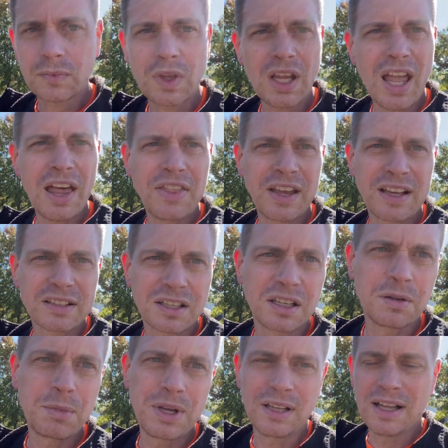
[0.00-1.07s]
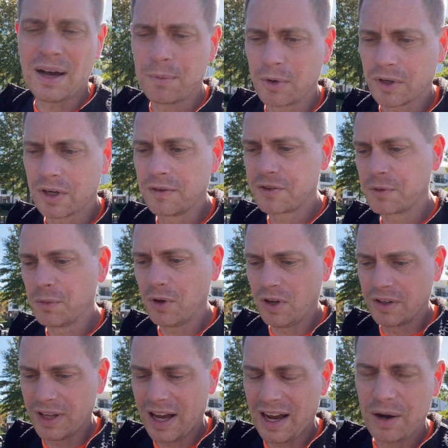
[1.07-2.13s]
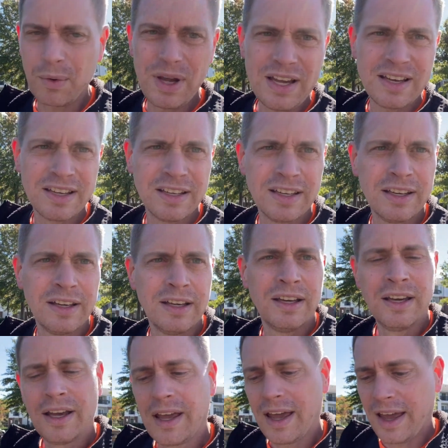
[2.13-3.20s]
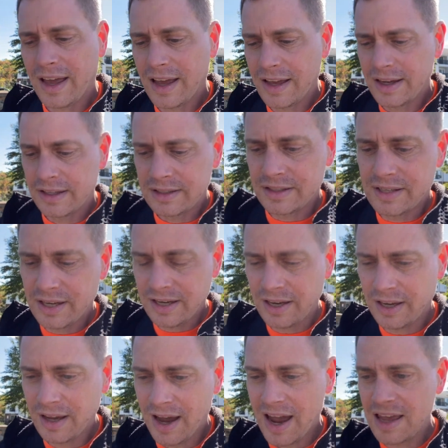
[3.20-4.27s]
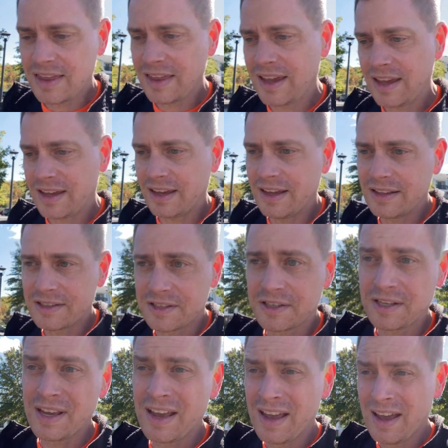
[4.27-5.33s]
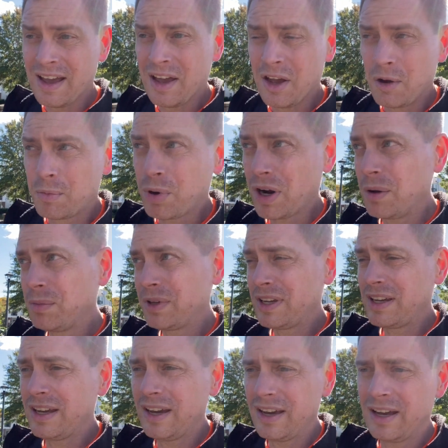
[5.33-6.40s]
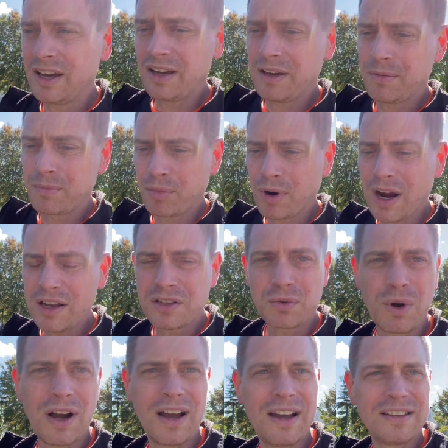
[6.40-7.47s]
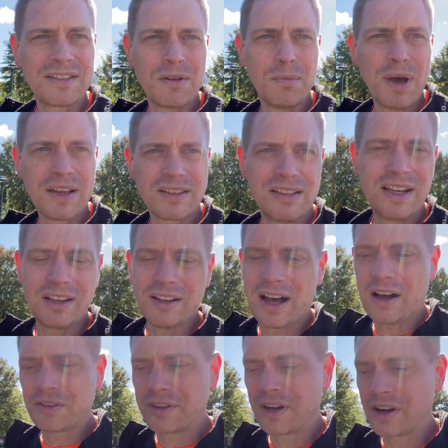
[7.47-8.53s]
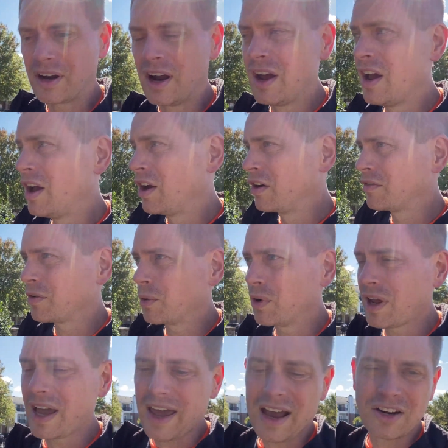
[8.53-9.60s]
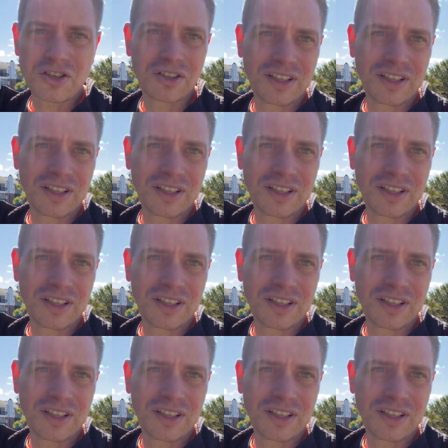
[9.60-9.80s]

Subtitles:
I think it's going to be a lot more comfortable on the highway, and I think it's probably price-wise the best deal out there for what I actually